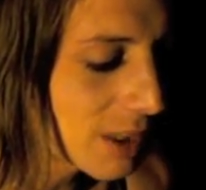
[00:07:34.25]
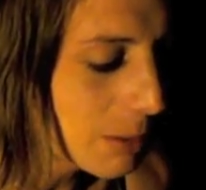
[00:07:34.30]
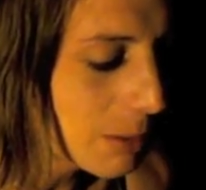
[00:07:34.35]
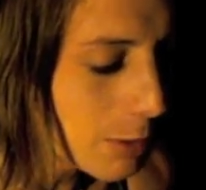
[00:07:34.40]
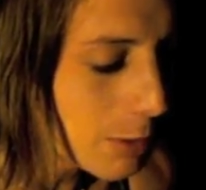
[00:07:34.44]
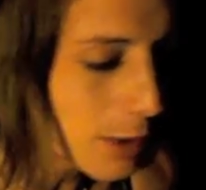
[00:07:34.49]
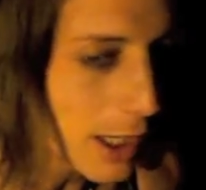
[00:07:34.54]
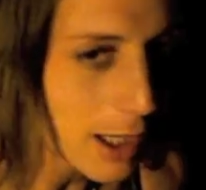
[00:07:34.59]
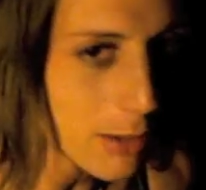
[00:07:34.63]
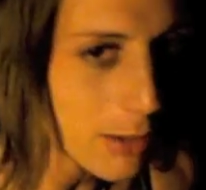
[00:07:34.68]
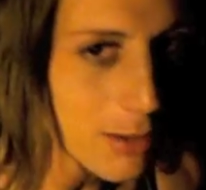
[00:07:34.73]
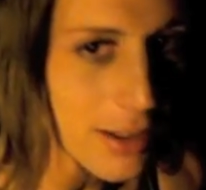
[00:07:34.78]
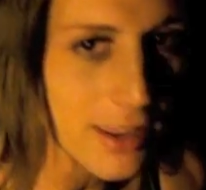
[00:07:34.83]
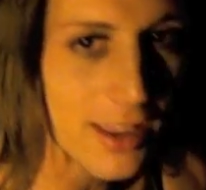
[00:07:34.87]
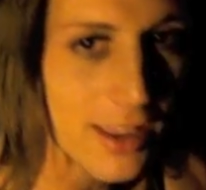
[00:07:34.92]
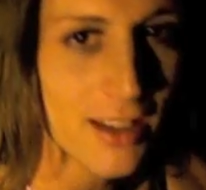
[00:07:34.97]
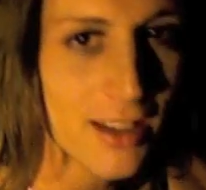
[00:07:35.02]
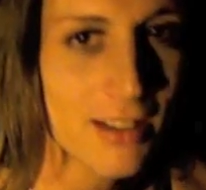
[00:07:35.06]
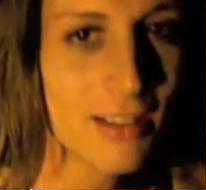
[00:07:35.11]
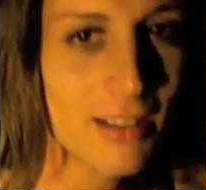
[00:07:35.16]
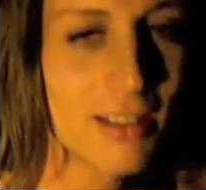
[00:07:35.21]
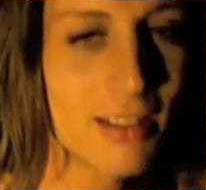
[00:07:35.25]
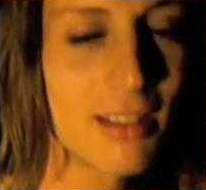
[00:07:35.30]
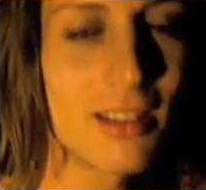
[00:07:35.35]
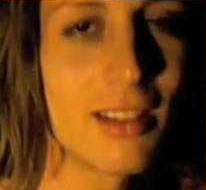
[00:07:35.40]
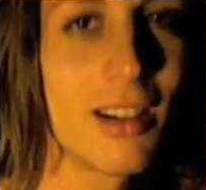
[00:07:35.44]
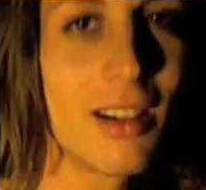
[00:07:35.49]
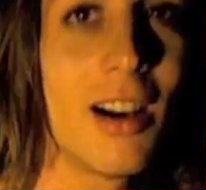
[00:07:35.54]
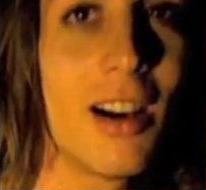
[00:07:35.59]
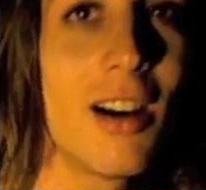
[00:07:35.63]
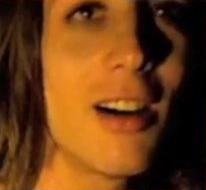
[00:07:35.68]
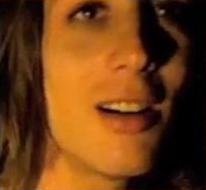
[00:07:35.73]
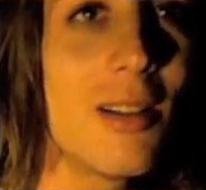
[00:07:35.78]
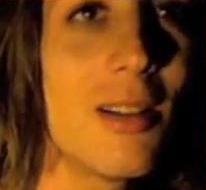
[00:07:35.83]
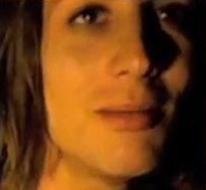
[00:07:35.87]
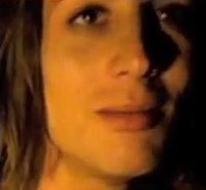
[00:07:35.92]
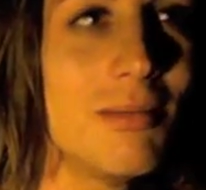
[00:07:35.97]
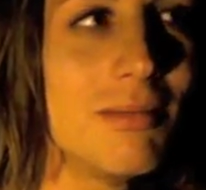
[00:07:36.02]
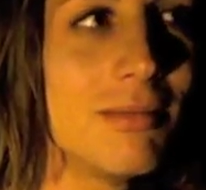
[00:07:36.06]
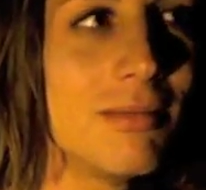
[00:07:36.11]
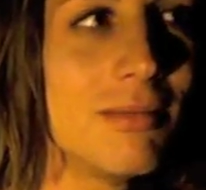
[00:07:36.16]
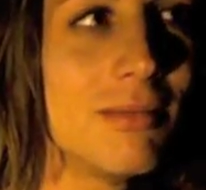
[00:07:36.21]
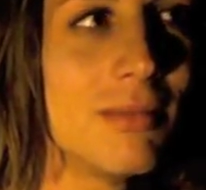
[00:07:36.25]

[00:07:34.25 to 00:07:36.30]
okay with it. I'm